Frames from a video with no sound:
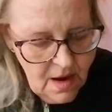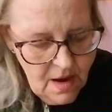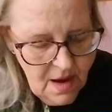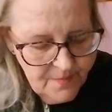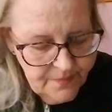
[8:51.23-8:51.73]

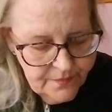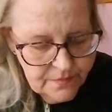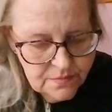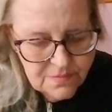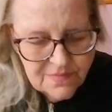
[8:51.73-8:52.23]
I
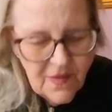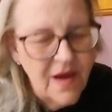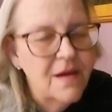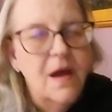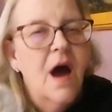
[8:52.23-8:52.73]

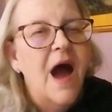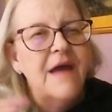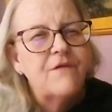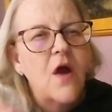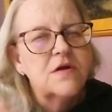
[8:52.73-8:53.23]

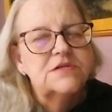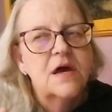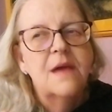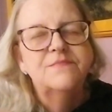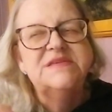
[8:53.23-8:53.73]
have a hard
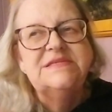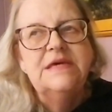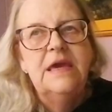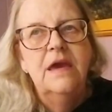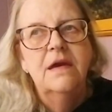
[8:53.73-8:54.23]
time
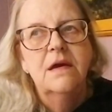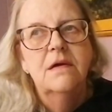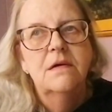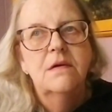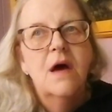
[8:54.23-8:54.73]
seeing,
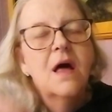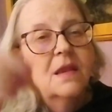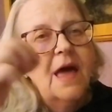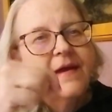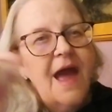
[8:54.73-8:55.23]

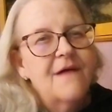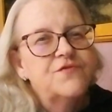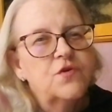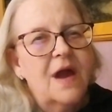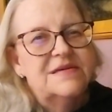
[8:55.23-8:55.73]
like,
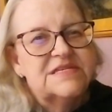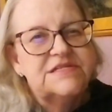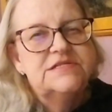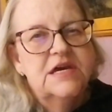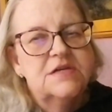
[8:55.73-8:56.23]
after I
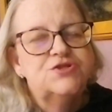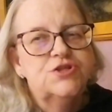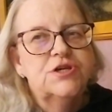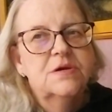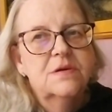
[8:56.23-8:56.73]

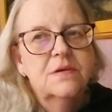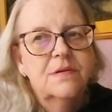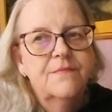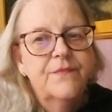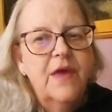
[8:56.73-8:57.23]
stitch
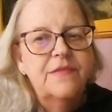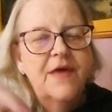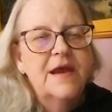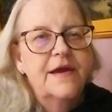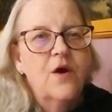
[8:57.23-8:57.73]
and
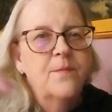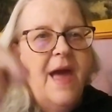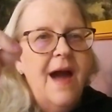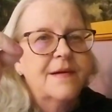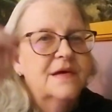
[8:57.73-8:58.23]
then I go
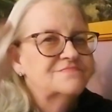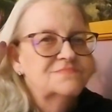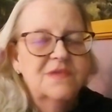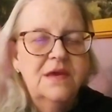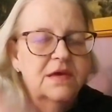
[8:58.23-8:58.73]
back,
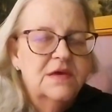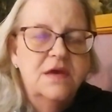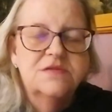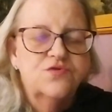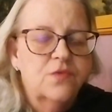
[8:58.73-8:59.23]

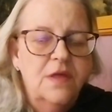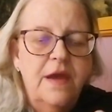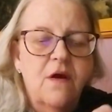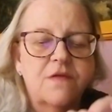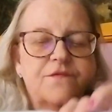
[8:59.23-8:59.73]
it's really
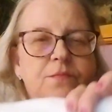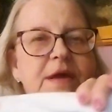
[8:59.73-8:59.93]
hard for